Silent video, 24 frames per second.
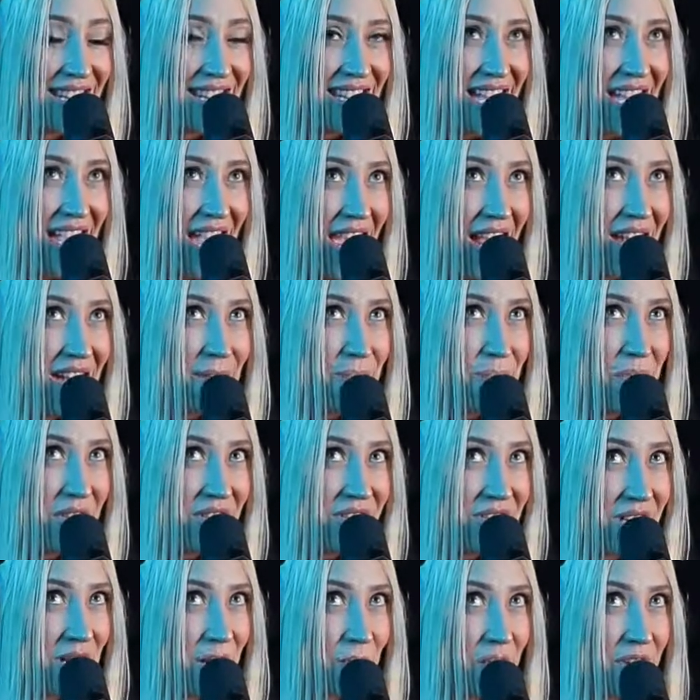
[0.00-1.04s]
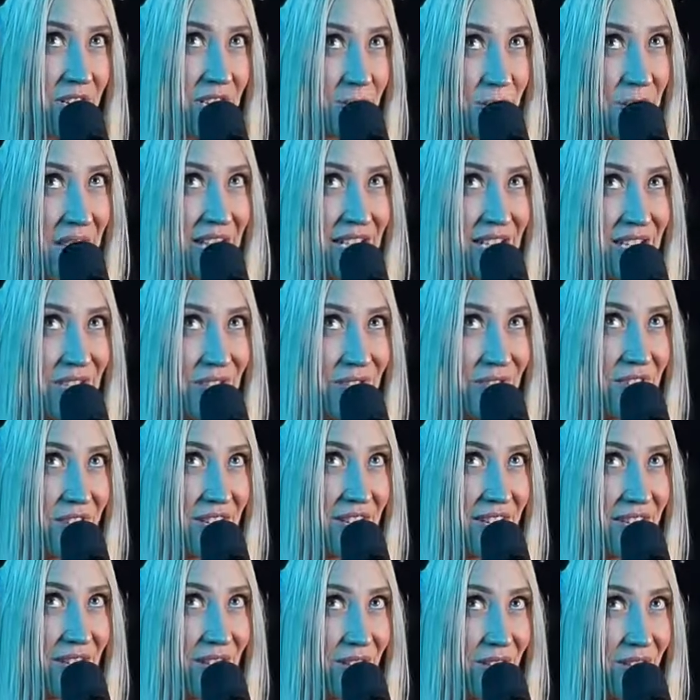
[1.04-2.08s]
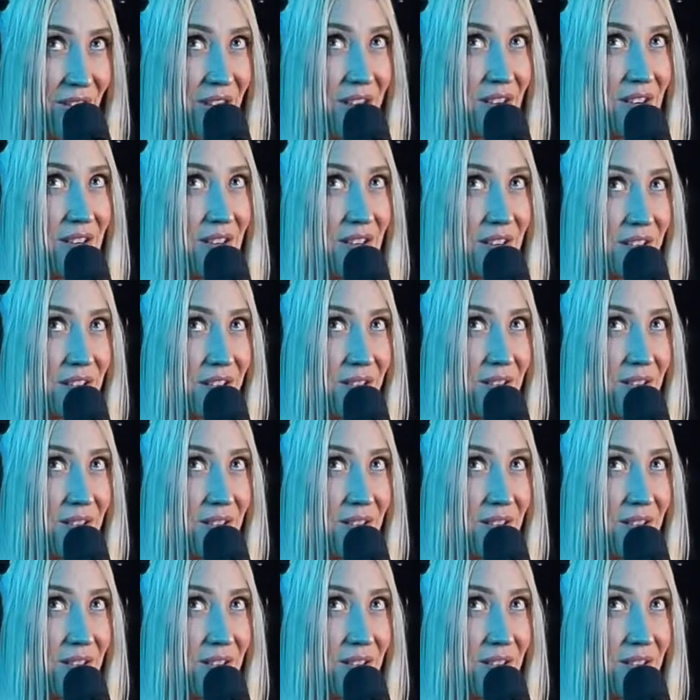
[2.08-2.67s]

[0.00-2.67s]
That kind of puts it in perspective. Like, oh.